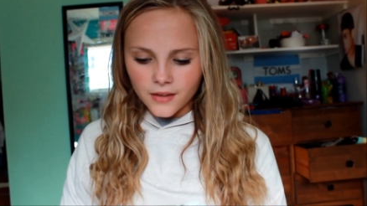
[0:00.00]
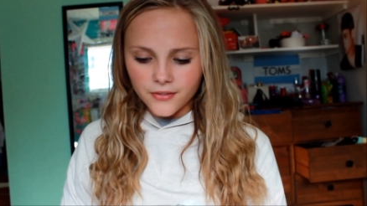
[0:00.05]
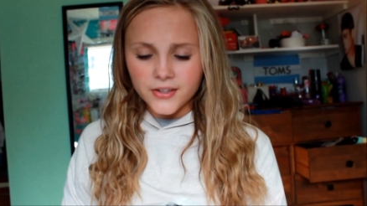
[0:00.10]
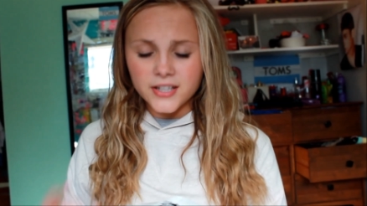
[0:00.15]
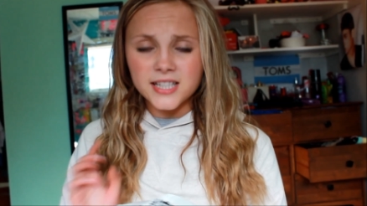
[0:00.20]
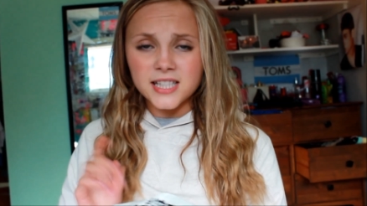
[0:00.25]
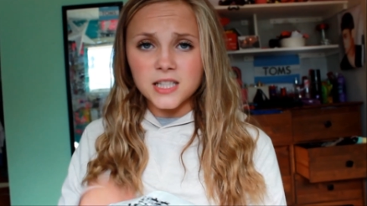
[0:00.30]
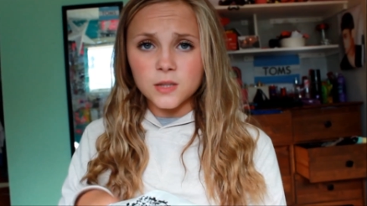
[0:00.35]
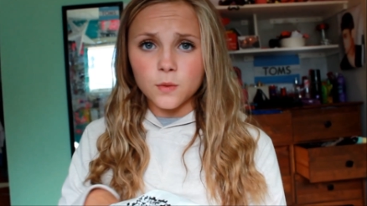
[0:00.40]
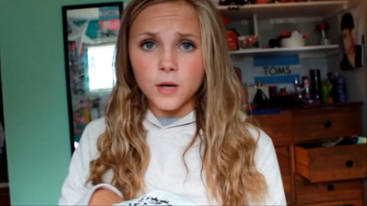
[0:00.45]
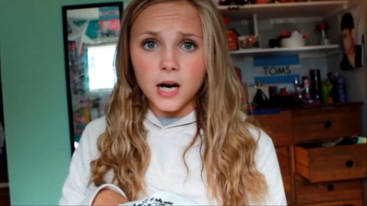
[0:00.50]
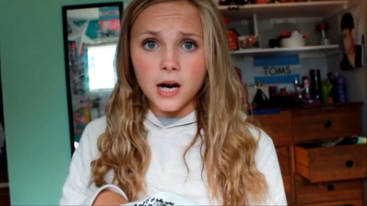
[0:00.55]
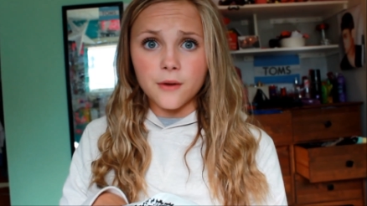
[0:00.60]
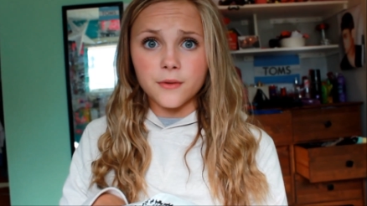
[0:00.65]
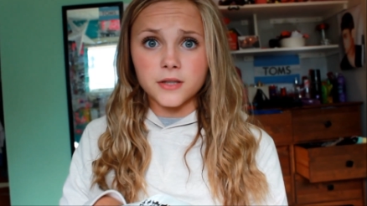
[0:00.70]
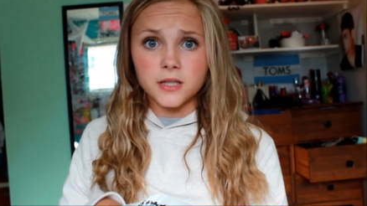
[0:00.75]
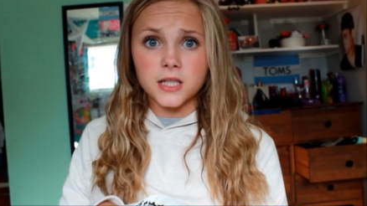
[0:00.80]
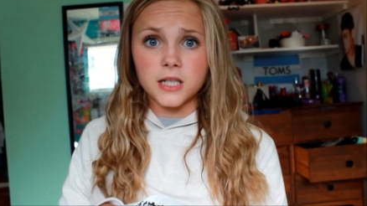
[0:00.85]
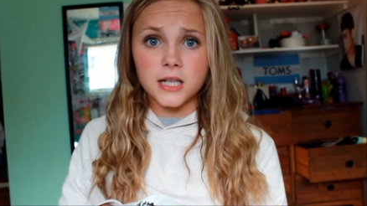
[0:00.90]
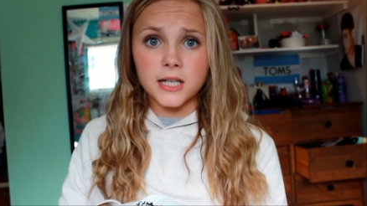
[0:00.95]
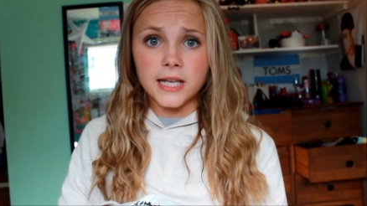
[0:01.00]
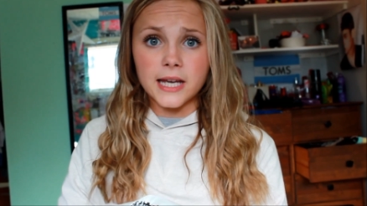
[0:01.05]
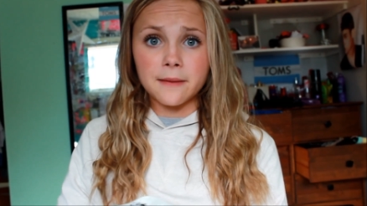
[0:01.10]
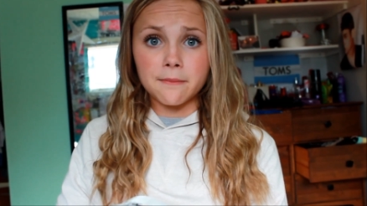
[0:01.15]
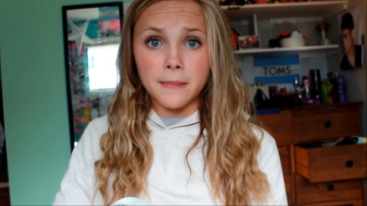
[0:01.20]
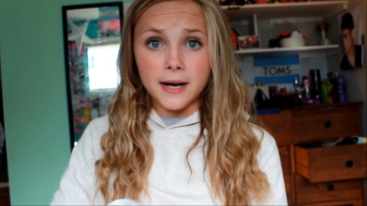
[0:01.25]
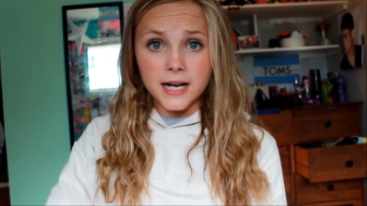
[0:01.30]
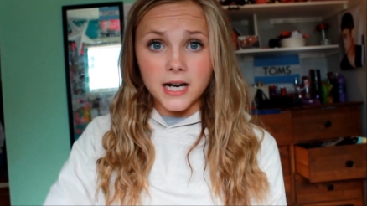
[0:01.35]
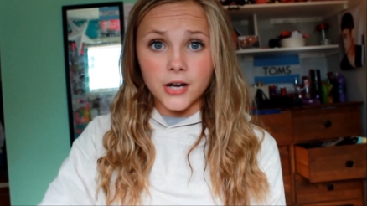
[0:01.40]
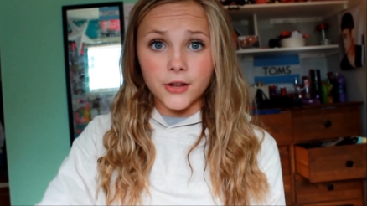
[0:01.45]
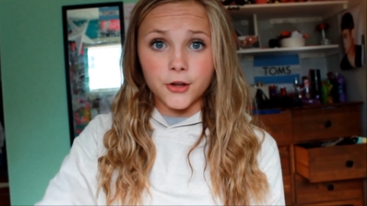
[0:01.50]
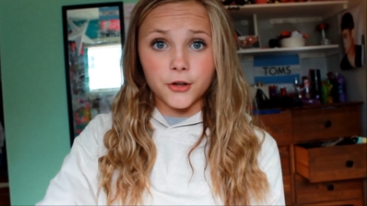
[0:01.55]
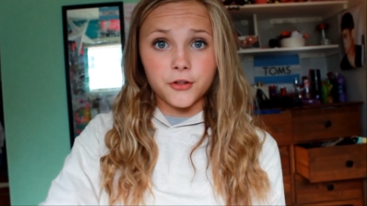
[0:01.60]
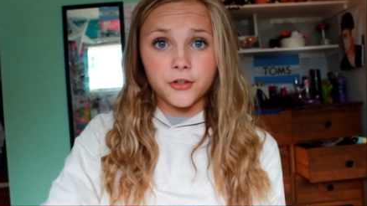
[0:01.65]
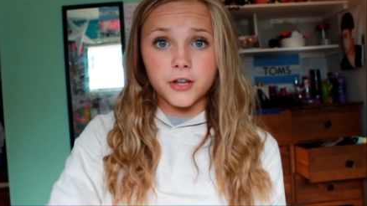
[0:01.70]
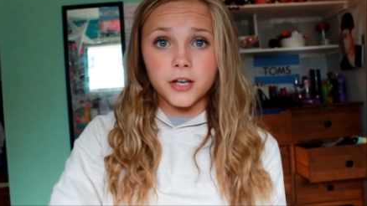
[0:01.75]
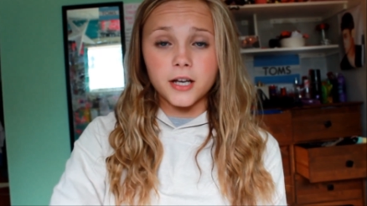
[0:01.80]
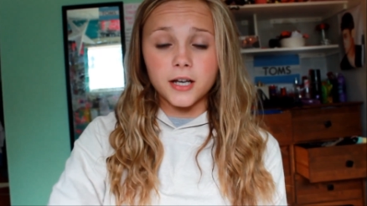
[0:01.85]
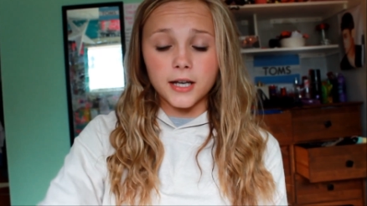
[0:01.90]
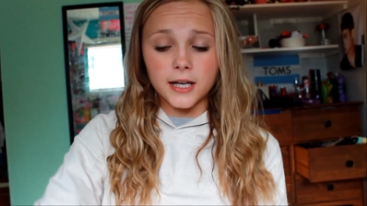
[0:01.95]
this is where I was gonna get my other
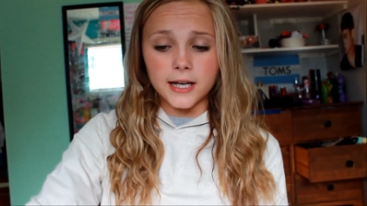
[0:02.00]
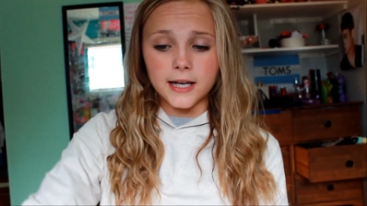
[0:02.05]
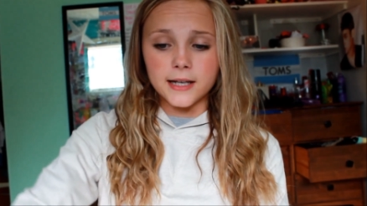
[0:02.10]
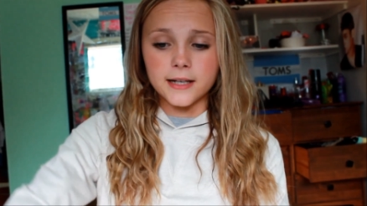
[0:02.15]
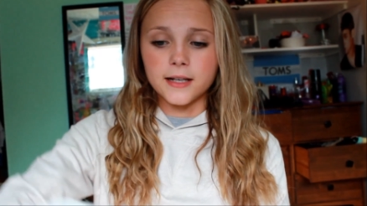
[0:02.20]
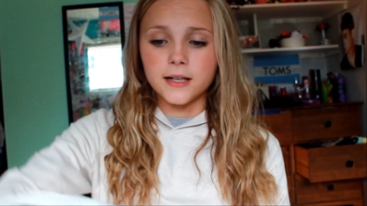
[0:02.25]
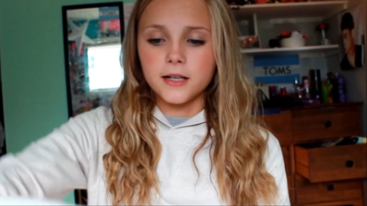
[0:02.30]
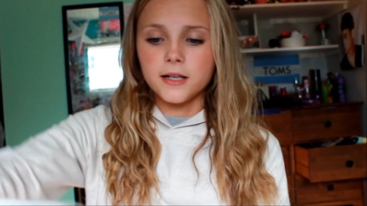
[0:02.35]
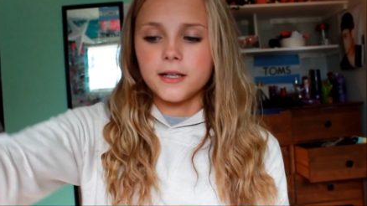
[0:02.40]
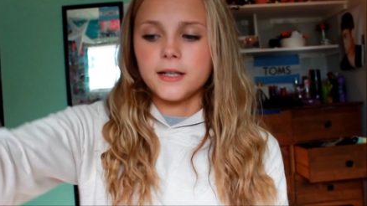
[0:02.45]
thing, and